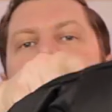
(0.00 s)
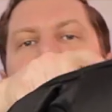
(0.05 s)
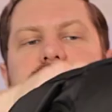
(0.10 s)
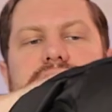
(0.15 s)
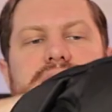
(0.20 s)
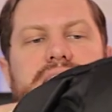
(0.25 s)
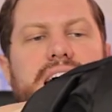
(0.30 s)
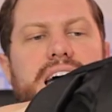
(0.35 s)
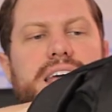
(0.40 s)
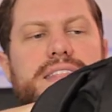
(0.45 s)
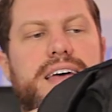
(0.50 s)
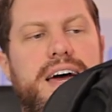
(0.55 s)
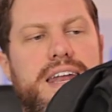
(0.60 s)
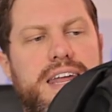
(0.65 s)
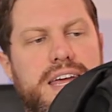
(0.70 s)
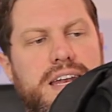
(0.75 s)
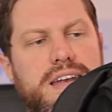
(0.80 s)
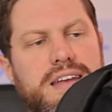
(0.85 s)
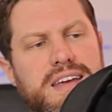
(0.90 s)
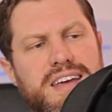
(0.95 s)
slide that
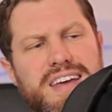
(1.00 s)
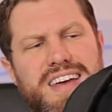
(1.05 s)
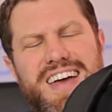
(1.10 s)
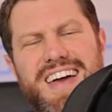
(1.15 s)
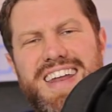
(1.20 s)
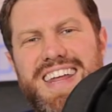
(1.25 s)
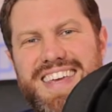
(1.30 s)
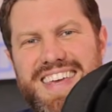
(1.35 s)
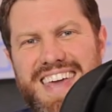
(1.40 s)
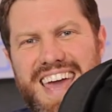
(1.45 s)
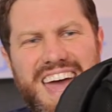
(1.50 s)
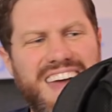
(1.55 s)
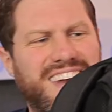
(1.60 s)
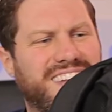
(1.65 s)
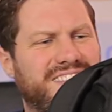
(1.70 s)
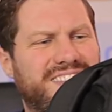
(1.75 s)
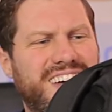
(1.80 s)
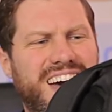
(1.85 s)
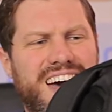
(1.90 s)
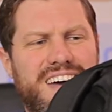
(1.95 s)
in. And
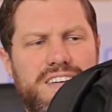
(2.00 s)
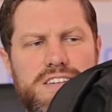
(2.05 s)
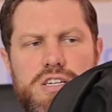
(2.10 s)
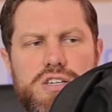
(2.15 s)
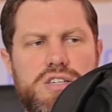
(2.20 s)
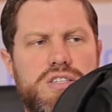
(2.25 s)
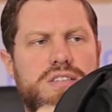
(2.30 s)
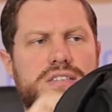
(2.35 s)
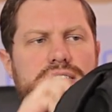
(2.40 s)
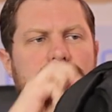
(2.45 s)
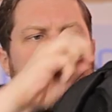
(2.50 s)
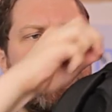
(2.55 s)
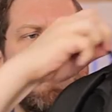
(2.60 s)
again, that just